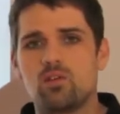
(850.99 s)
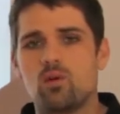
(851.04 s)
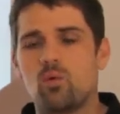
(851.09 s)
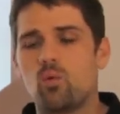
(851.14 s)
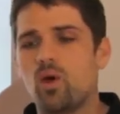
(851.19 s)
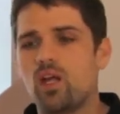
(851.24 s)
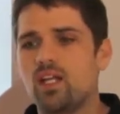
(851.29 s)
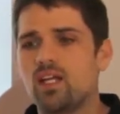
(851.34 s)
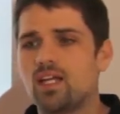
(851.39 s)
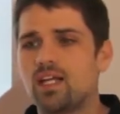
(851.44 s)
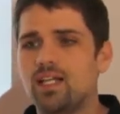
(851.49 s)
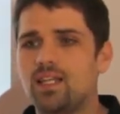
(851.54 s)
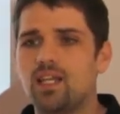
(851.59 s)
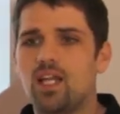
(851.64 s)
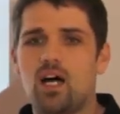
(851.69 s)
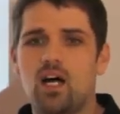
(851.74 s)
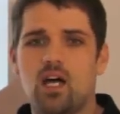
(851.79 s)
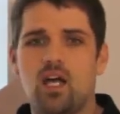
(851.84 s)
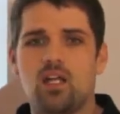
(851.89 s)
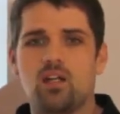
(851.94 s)
You're waiting in a
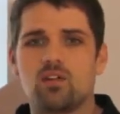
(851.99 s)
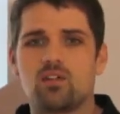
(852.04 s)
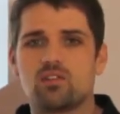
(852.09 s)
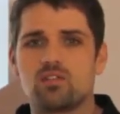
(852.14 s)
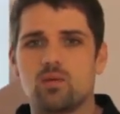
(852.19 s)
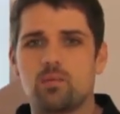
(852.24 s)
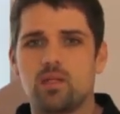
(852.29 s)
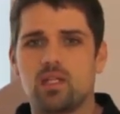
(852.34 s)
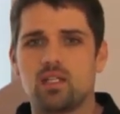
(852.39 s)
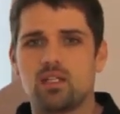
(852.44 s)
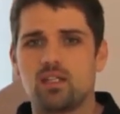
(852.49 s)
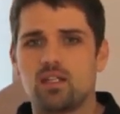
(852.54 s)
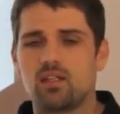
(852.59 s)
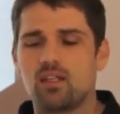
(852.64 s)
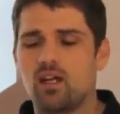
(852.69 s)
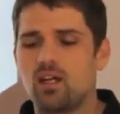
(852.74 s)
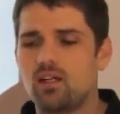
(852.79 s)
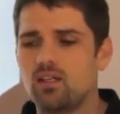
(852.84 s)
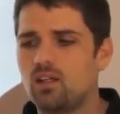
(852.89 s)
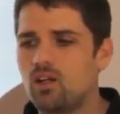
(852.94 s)
line or something like
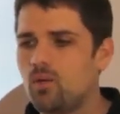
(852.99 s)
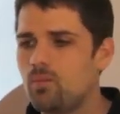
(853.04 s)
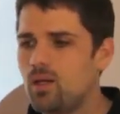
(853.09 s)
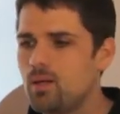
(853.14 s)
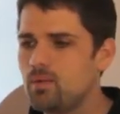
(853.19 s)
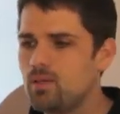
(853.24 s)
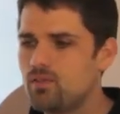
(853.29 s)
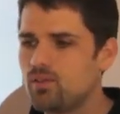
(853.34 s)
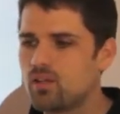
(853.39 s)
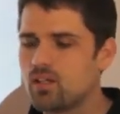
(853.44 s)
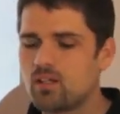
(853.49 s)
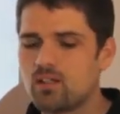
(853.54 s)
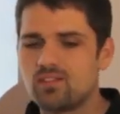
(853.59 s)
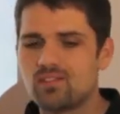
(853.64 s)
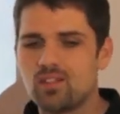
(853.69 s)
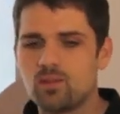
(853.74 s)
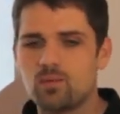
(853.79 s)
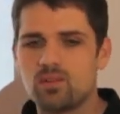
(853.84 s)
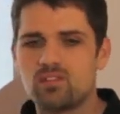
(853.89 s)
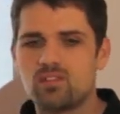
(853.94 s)
that. Maybe if you're going to
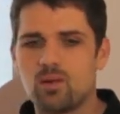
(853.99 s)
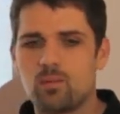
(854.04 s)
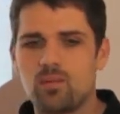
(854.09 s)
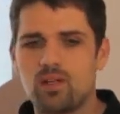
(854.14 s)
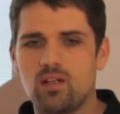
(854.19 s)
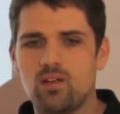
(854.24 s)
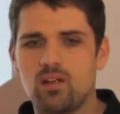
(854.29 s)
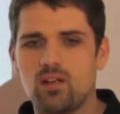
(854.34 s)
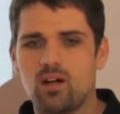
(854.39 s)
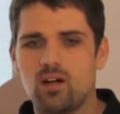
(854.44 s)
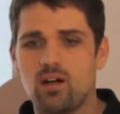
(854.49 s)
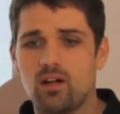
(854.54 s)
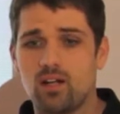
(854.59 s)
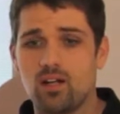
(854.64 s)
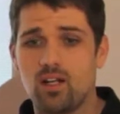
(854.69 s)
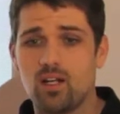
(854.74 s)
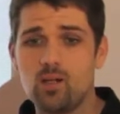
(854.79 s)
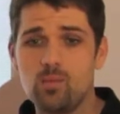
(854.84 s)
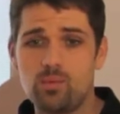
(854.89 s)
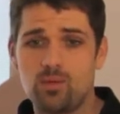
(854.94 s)
sit with somebody on an
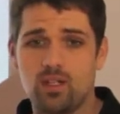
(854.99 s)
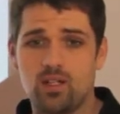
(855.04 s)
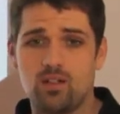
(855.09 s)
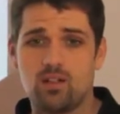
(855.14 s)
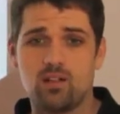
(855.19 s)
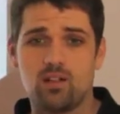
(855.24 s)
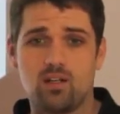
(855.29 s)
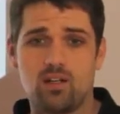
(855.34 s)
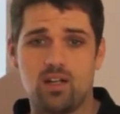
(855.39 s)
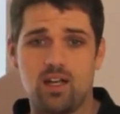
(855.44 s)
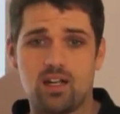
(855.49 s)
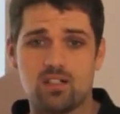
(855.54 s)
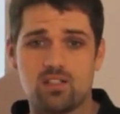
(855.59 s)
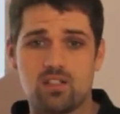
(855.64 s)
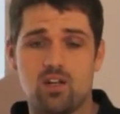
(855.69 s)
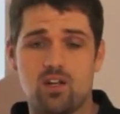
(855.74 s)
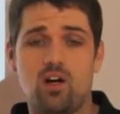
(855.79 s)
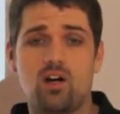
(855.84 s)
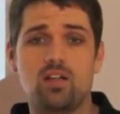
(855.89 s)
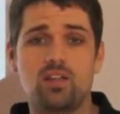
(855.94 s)
airplane,
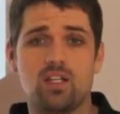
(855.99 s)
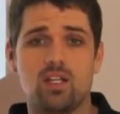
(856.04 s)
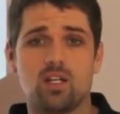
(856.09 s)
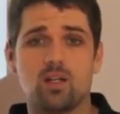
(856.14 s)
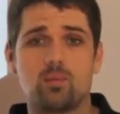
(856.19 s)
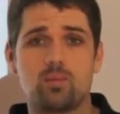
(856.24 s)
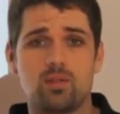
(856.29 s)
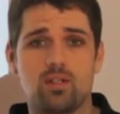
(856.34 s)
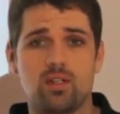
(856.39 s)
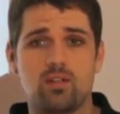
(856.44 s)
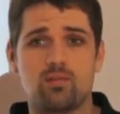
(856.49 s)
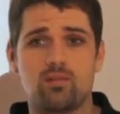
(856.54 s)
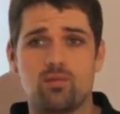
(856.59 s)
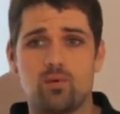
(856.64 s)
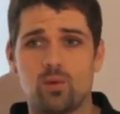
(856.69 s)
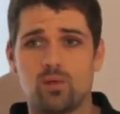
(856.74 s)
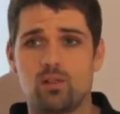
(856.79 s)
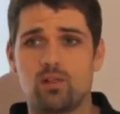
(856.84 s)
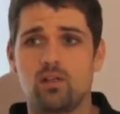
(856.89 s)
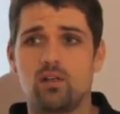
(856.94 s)
actually on the airplane
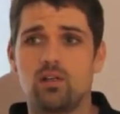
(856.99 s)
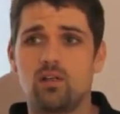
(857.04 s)
for